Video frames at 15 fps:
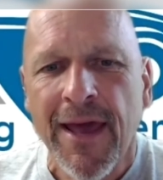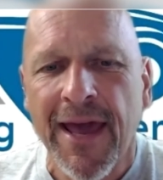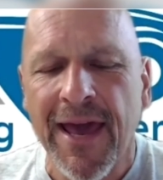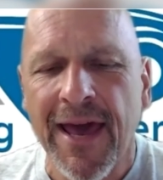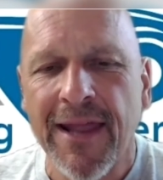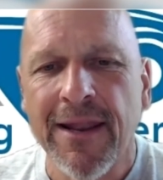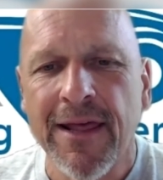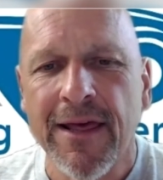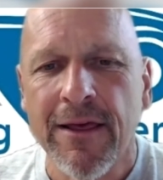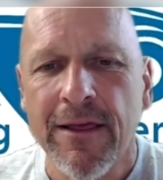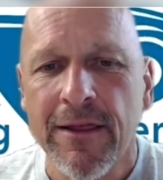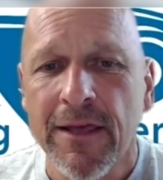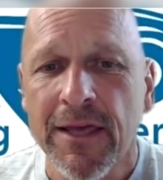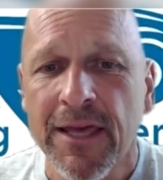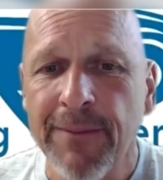And
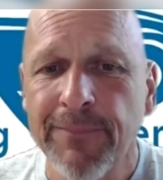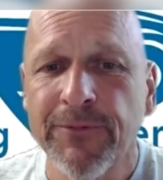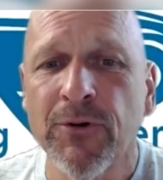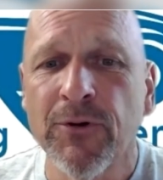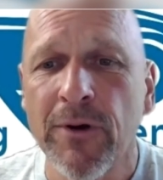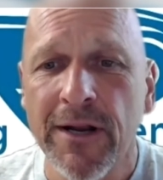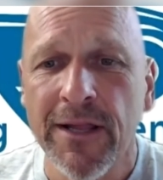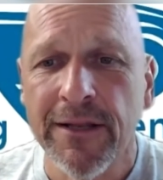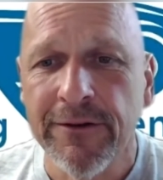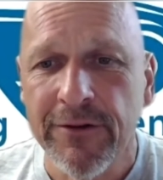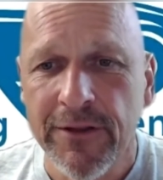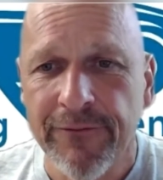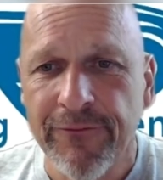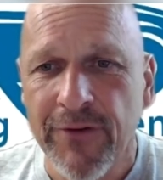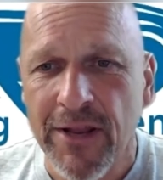keep tuning into
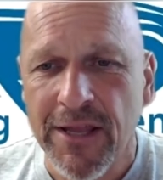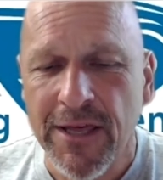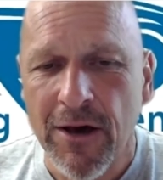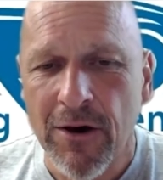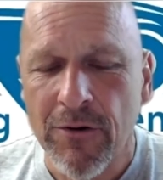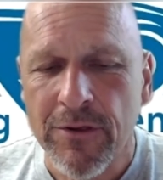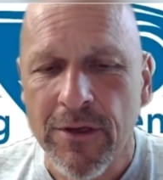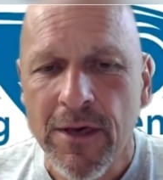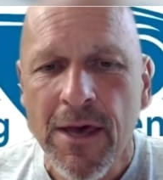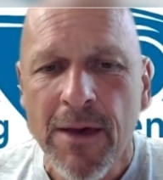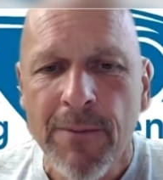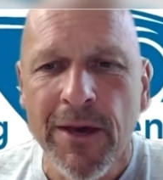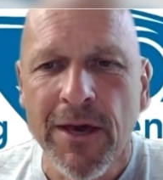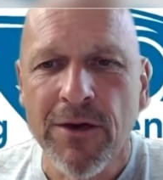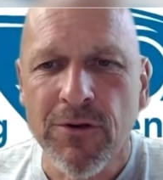the videos,
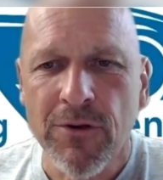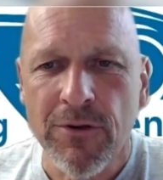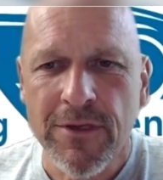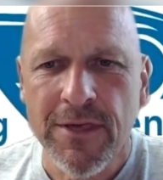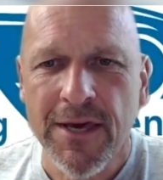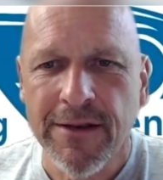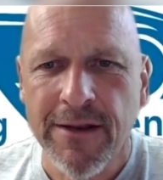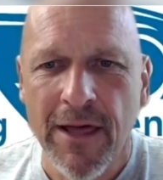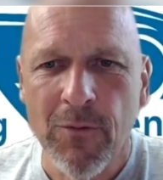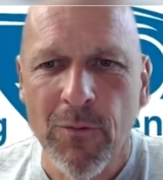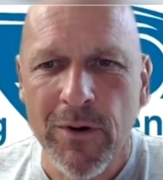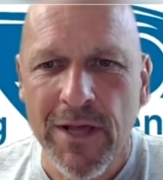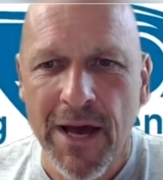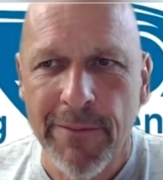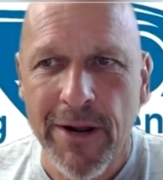because you'll see another
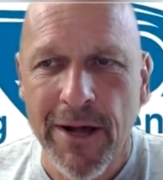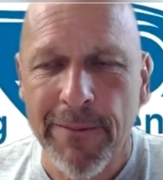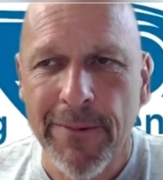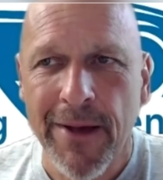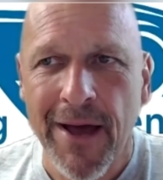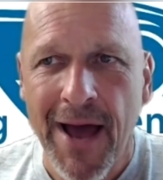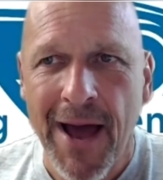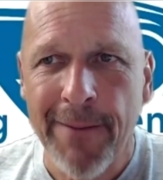one coming up.